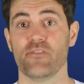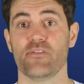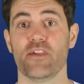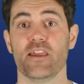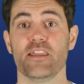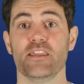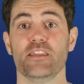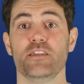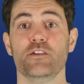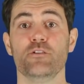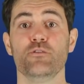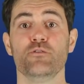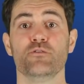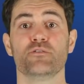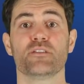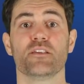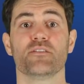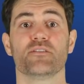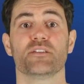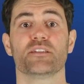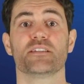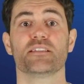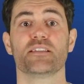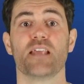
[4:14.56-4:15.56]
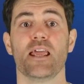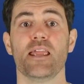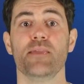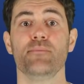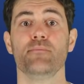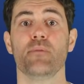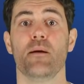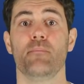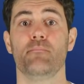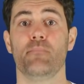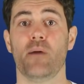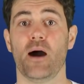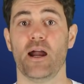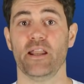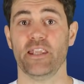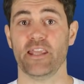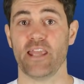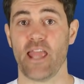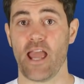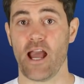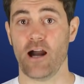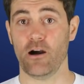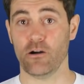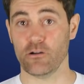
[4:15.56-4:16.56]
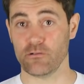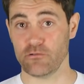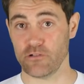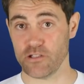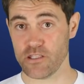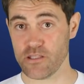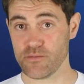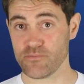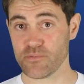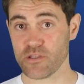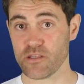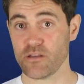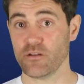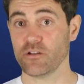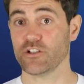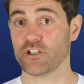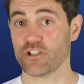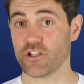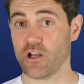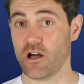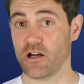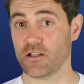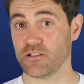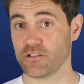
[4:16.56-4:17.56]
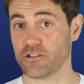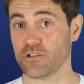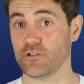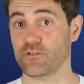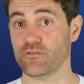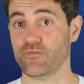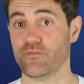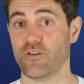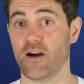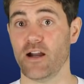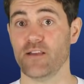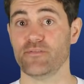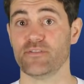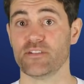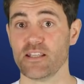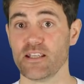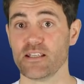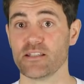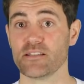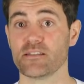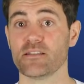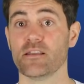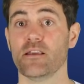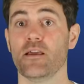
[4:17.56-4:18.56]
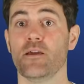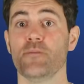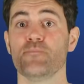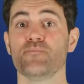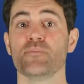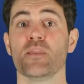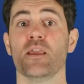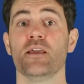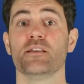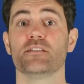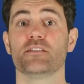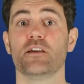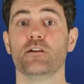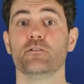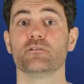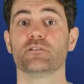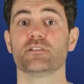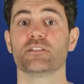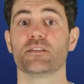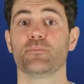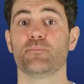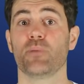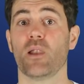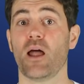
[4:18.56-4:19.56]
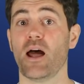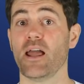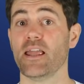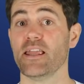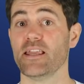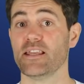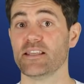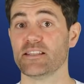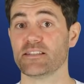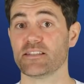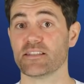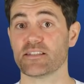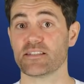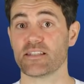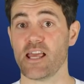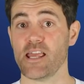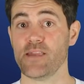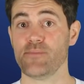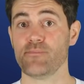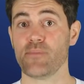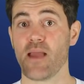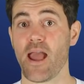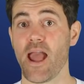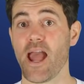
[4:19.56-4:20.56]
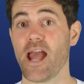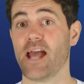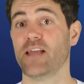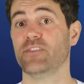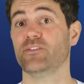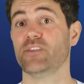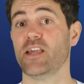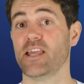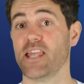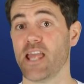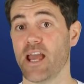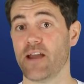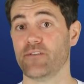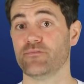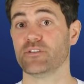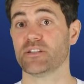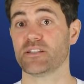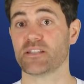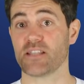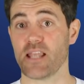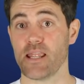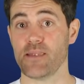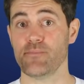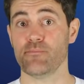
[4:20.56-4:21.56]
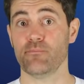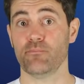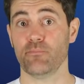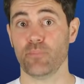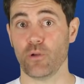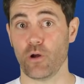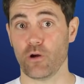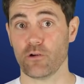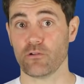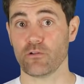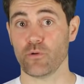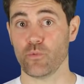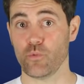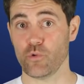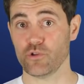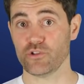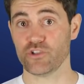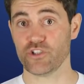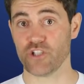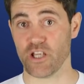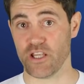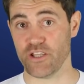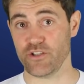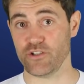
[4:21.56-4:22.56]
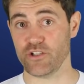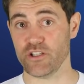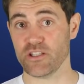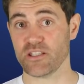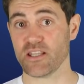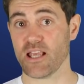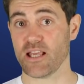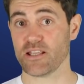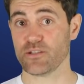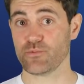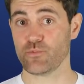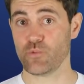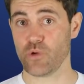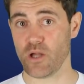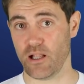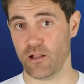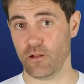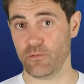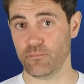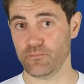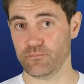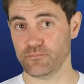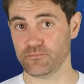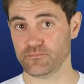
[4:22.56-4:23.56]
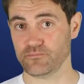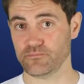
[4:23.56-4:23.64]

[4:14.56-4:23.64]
They use the same mining algorithms, SHA-256, Total supply is the same and they have the same block reward changes as well.